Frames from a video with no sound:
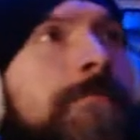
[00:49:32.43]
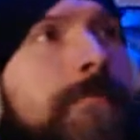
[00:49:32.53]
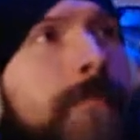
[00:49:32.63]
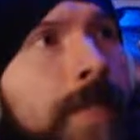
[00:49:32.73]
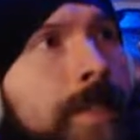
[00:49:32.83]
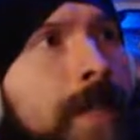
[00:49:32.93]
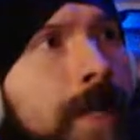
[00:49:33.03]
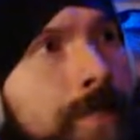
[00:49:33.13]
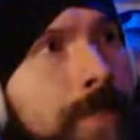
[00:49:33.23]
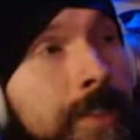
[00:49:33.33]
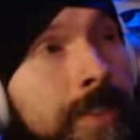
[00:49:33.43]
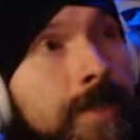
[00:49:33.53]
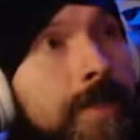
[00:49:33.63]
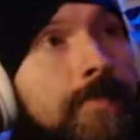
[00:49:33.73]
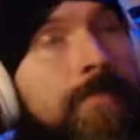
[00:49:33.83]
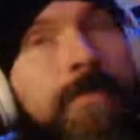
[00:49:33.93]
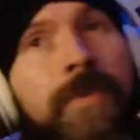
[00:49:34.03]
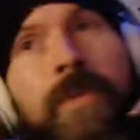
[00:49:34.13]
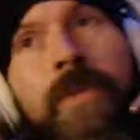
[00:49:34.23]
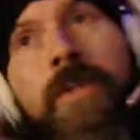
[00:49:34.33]
At times I see them.
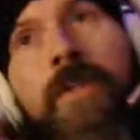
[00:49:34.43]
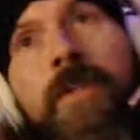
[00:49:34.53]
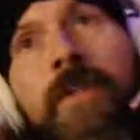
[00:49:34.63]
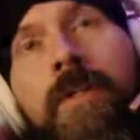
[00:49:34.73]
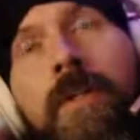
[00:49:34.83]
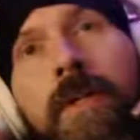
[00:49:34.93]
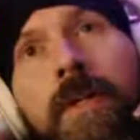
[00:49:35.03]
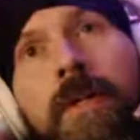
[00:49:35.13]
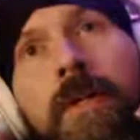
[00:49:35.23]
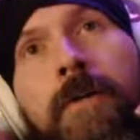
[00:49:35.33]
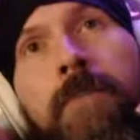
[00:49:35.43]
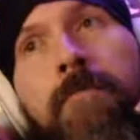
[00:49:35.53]
But